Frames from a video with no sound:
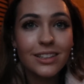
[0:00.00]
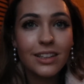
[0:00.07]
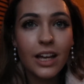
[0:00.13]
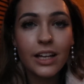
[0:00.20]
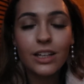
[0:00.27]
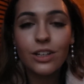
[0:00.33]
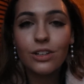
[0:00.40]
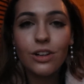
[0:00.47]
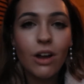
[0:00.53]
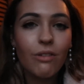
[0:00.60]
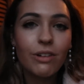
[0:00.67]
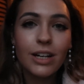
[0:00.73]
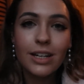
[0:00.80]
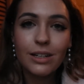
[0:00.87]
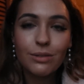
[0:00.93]
Like, you're not
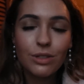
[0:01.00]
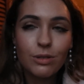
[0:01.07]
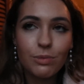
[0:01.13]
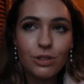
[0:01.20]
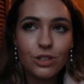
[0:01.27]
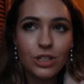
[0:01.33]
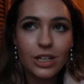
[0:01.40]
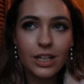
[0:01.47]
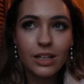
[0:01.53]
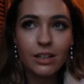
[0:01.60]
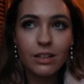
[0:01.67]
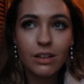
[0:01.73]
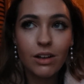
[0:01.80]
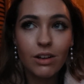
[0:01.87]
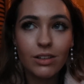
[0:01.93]
really used to
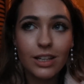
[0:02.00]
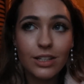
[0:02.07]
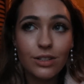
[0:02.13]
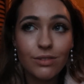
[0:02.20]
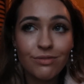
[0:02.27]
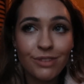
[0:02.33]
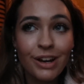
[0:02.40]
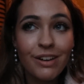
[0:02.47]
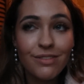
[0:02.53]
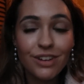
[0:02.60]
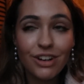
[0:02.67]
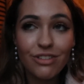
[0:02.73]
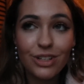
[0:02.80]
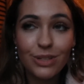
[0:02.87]
budgeting unless you're very, very